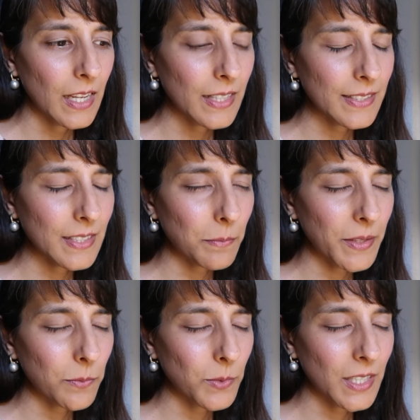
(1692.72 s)
it's
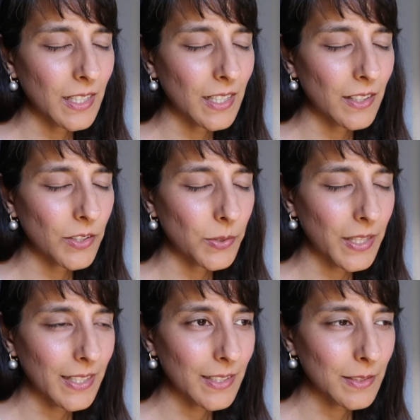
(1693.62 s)
something we can't
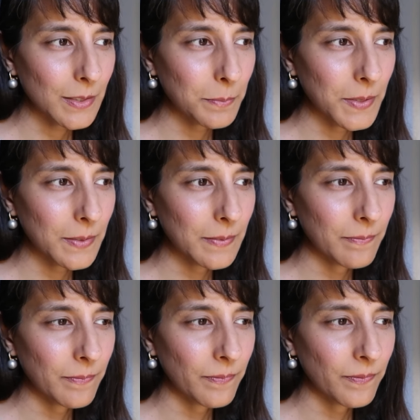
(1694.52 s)
grasp.
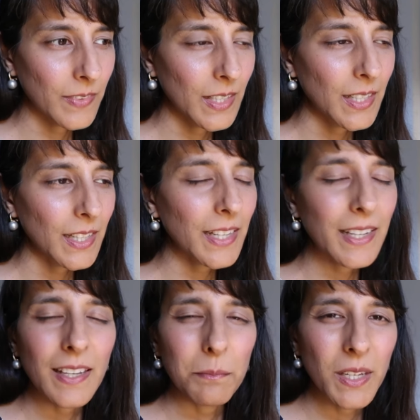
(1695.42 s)
It
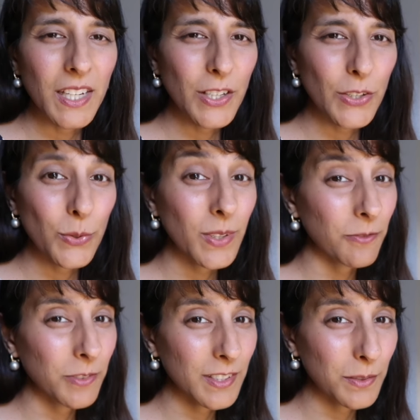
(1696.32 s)
can make you
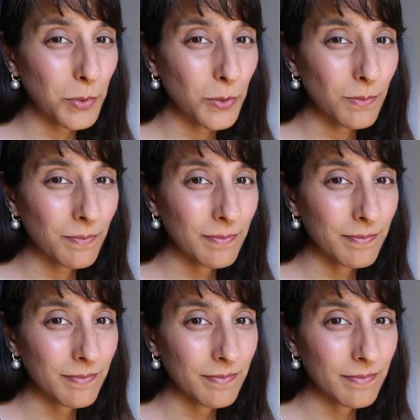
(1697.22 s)
invisible,
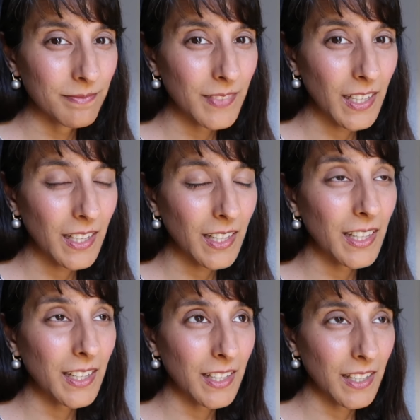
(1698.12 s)
okay?
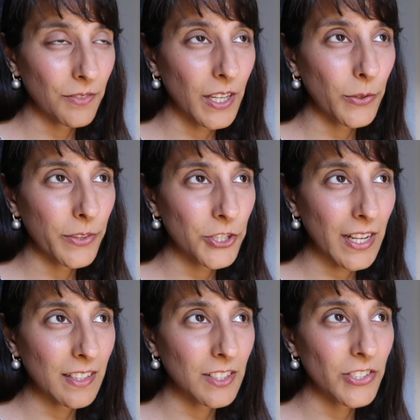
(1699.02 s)
It can give health
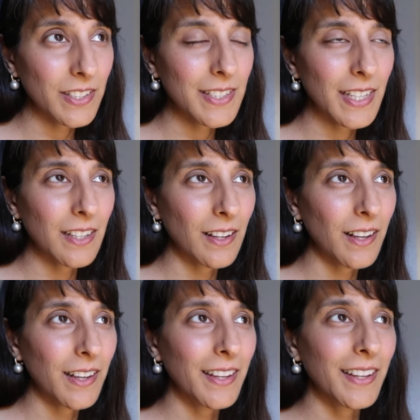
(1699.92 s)
challenges, and
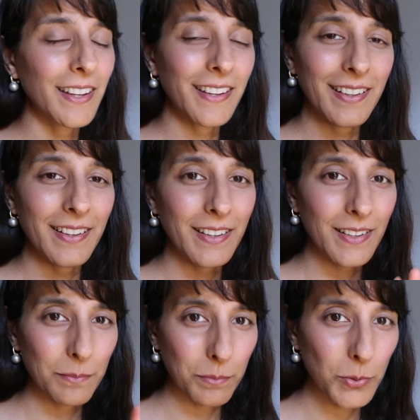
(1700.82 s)
I
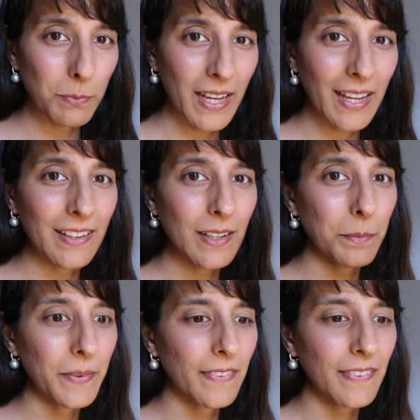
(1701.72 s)
can put my hand
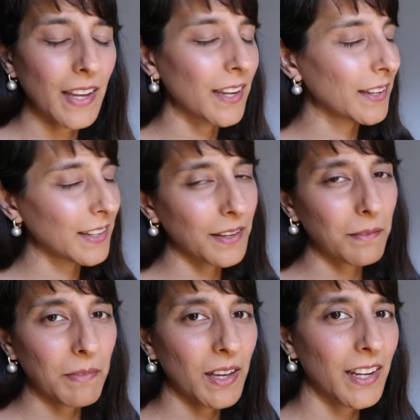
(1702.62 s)
up and say,
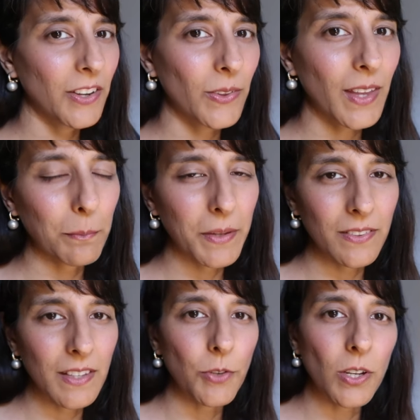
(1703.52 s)
yep, I know that
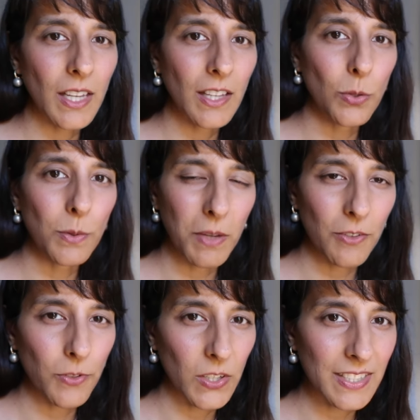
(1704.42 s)
because I've got Ketu in my
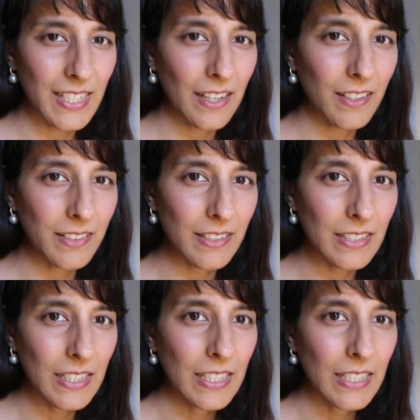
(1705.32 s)
first house.